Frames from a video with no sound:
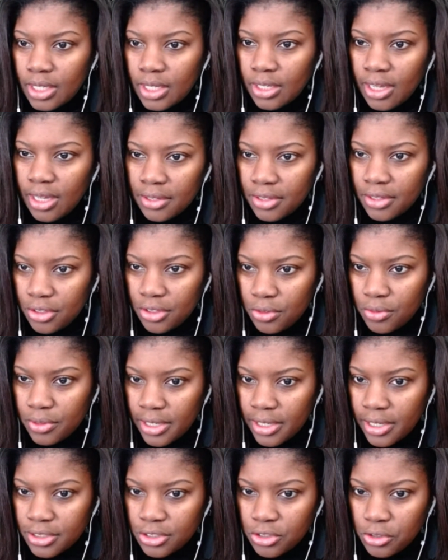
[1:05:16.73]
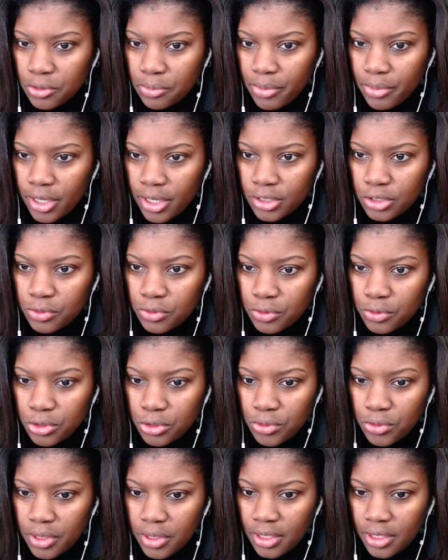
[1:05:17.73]
I thank you guys so much for
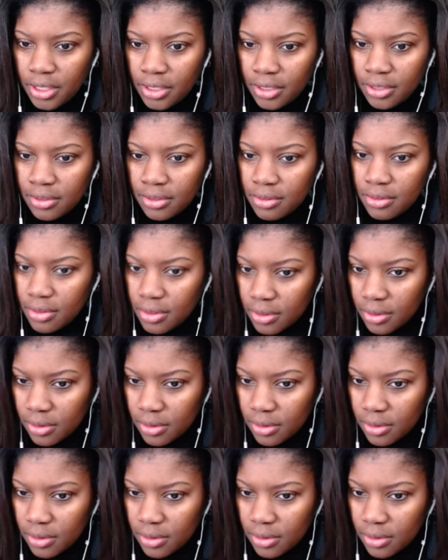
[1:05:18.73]
tuning in.